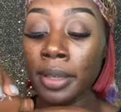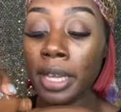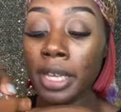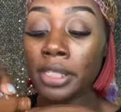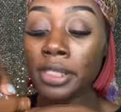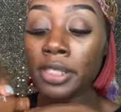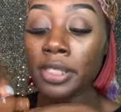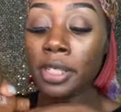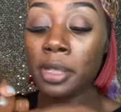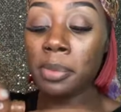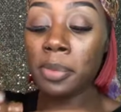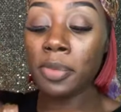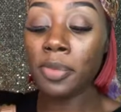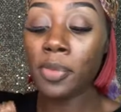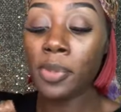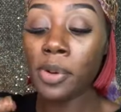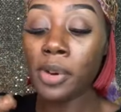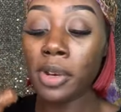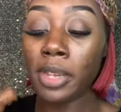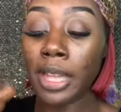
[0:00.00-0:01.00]
as you know
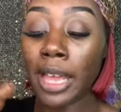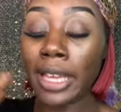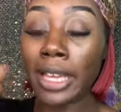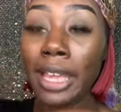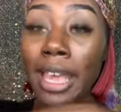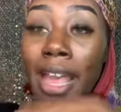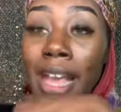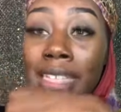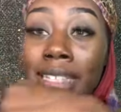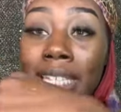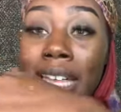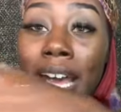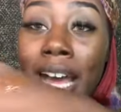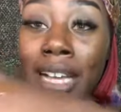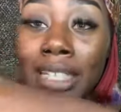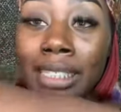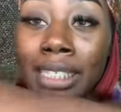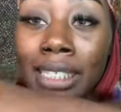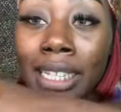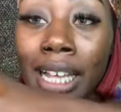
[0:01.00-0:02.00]
before, like it has to
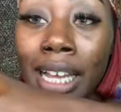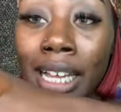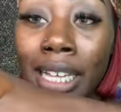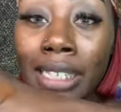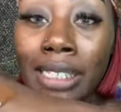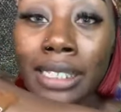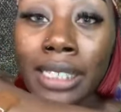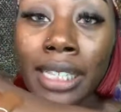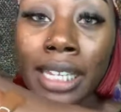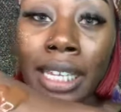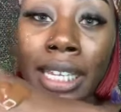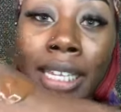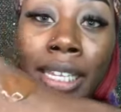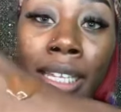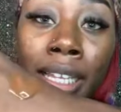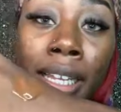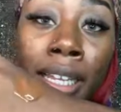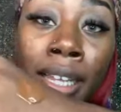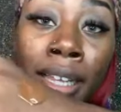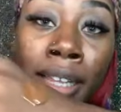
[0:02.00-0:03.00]
oxidize to
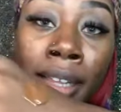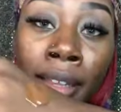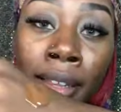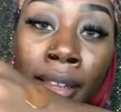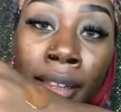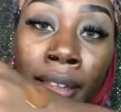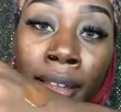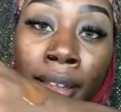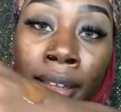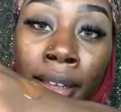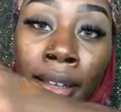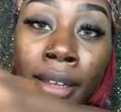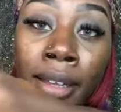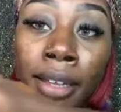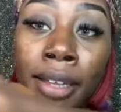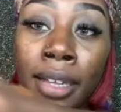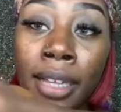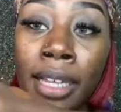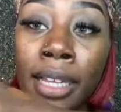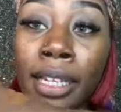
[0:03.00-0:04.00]
get
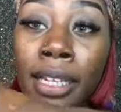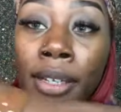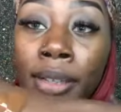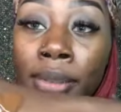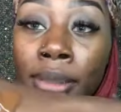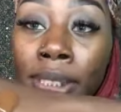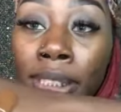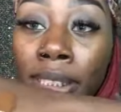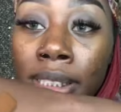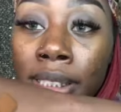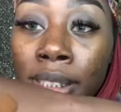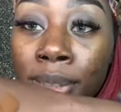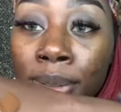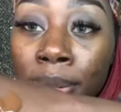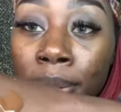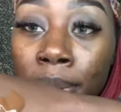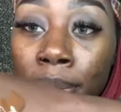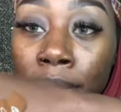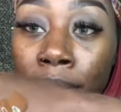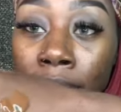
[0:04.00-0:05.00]
closest
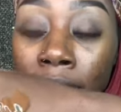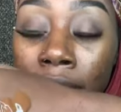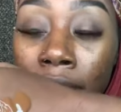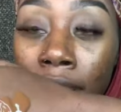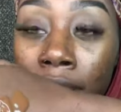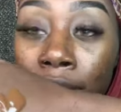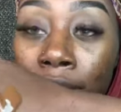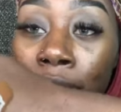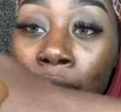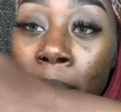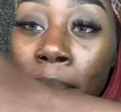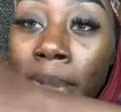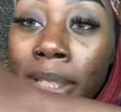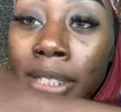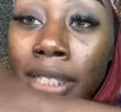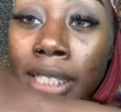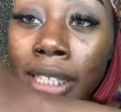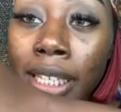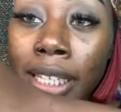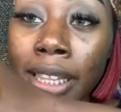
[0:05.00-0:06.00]
to your skin tone,
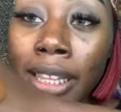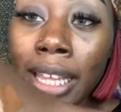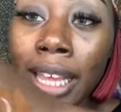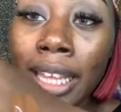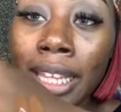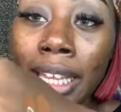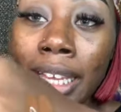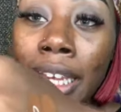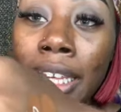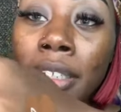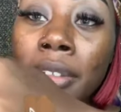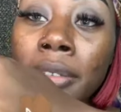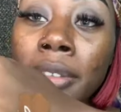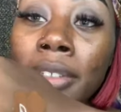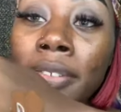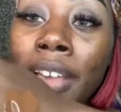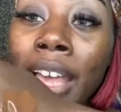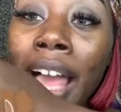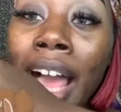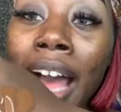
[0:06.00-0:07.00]
but look at that, like I don't
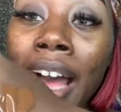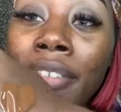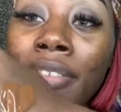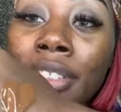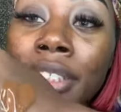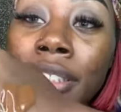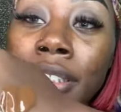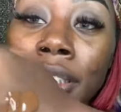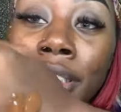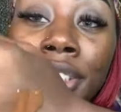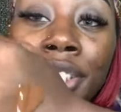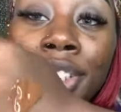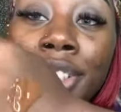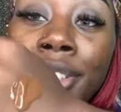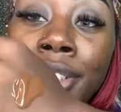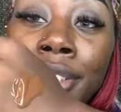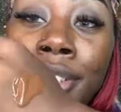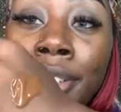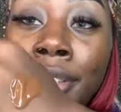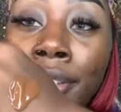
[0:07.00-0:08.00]
even have to, it's
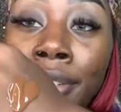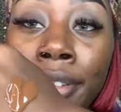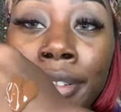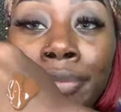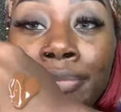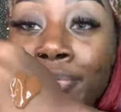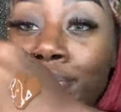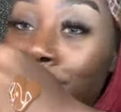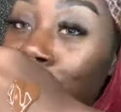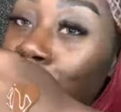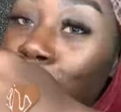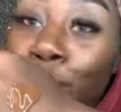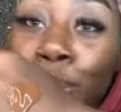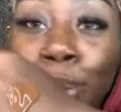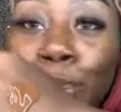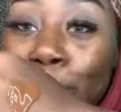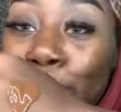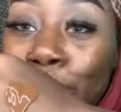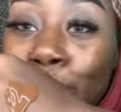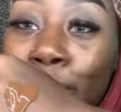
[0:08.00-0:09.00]
just
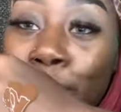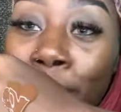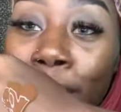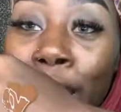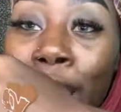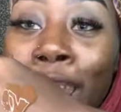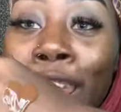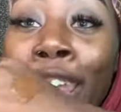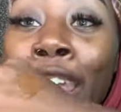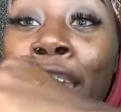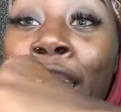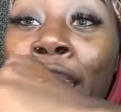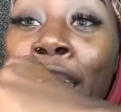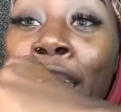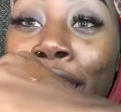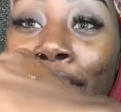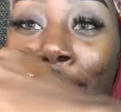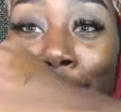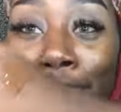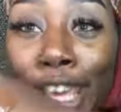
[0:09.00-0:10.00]
dripping. Okay,
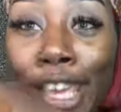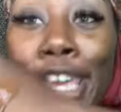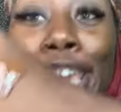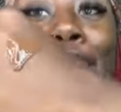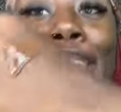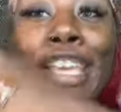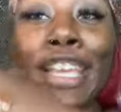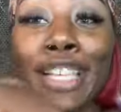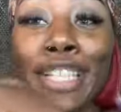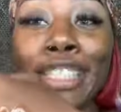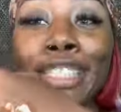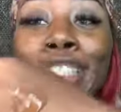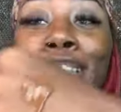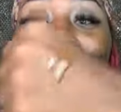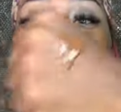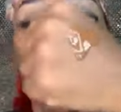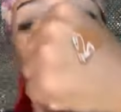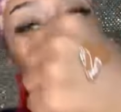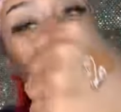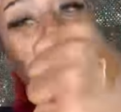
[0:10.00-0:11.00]
it is
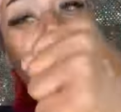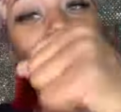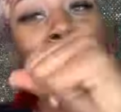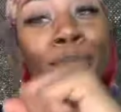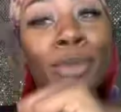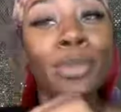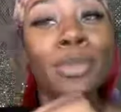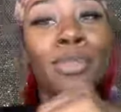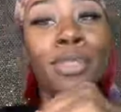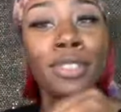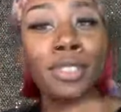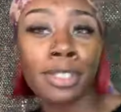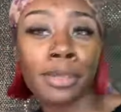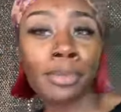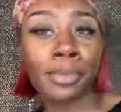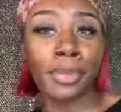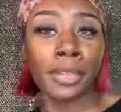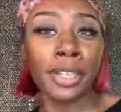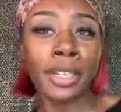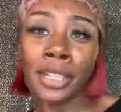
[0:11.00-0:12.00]
came through
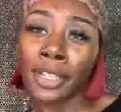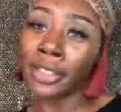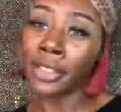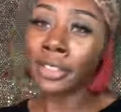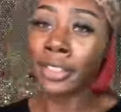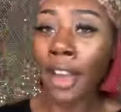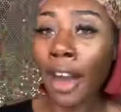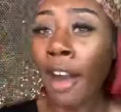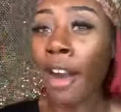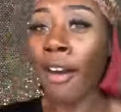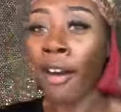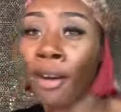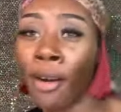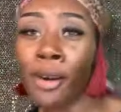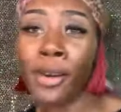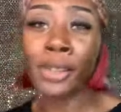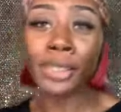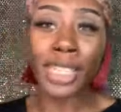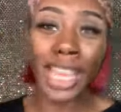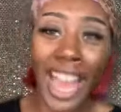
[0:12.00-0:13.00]
dripping. Y'all
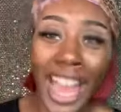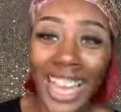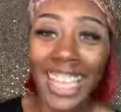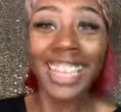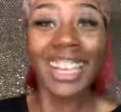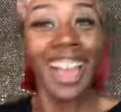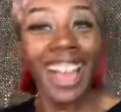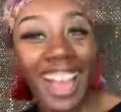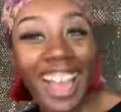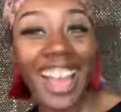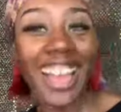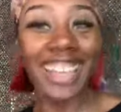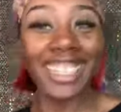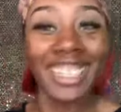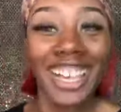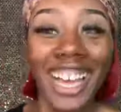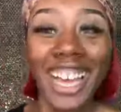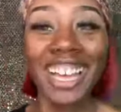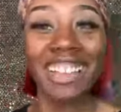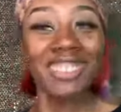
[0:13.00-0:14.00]
hoes, hey, hey,
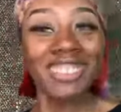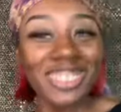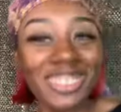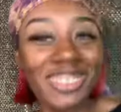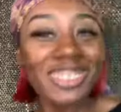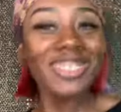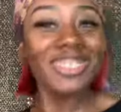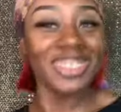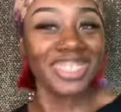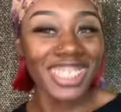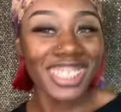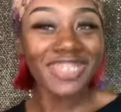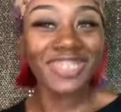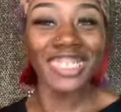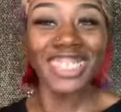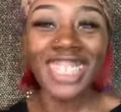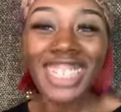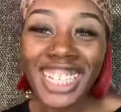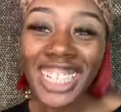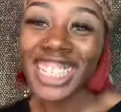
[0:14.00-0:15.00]
came through
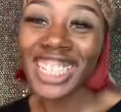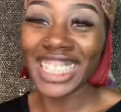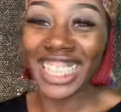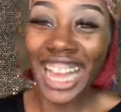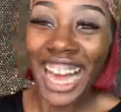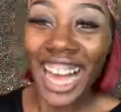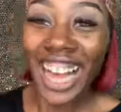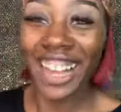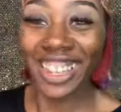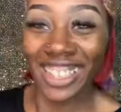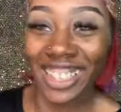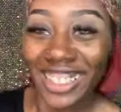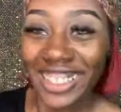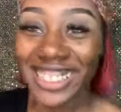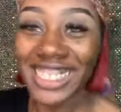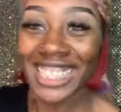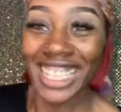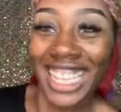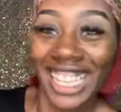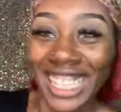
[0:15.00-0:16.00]
Jeffrey. Y'all
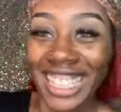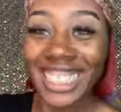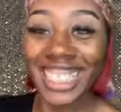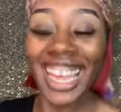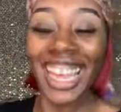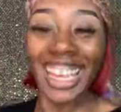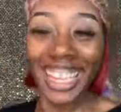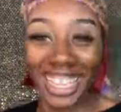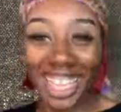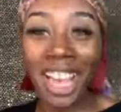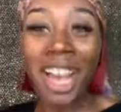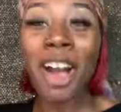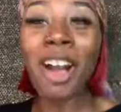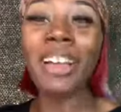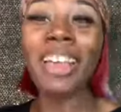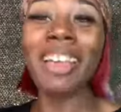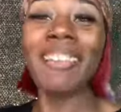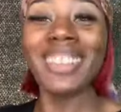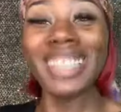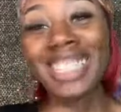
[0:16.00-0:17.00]
hoes, hey, hey.
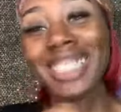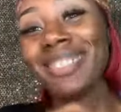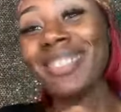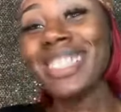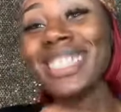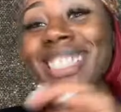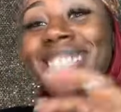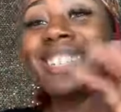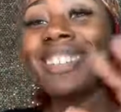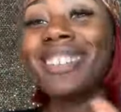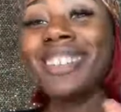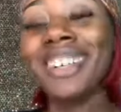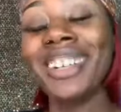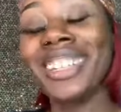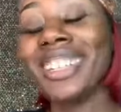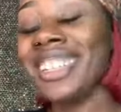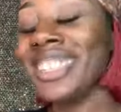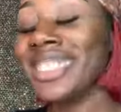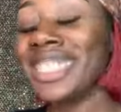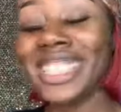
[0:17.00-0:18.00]
Okay, but that's my song,
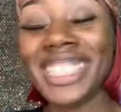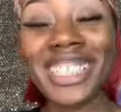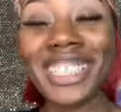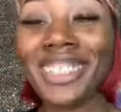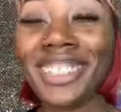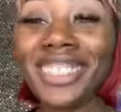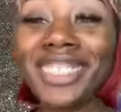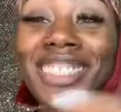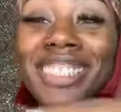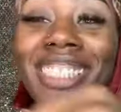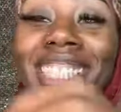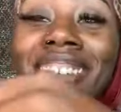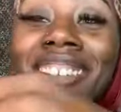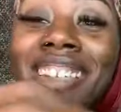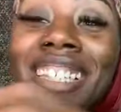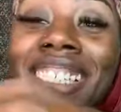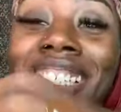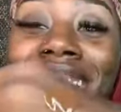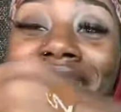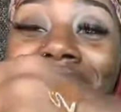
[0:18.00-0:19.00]
uh, City Girls,
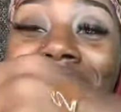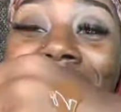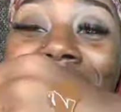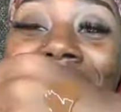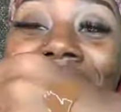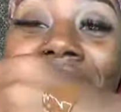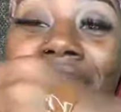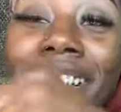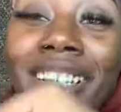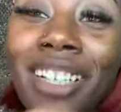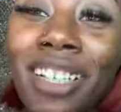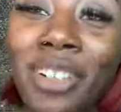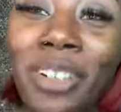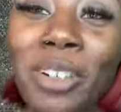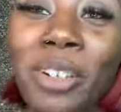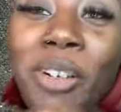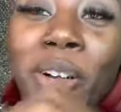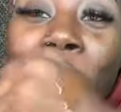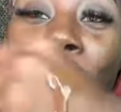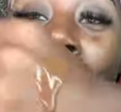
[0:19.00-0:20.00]
on that City uh,
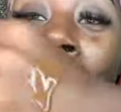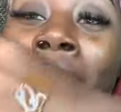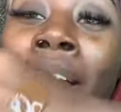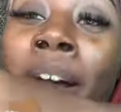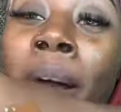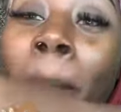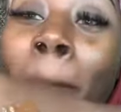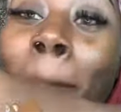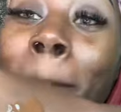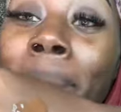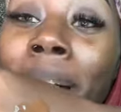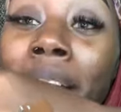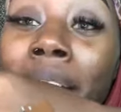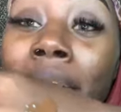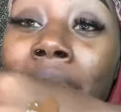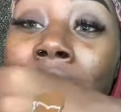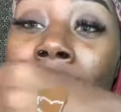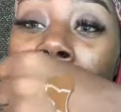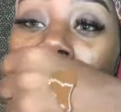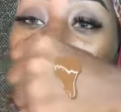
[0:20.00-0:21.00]
Girl Code.
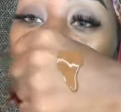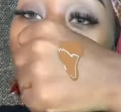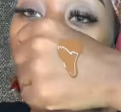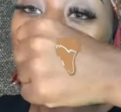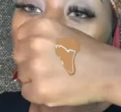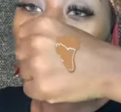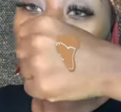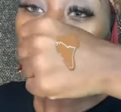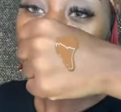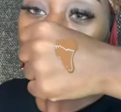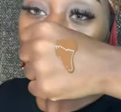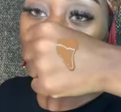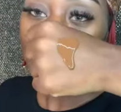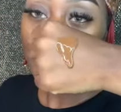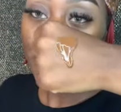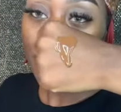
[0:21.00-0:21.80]
But um,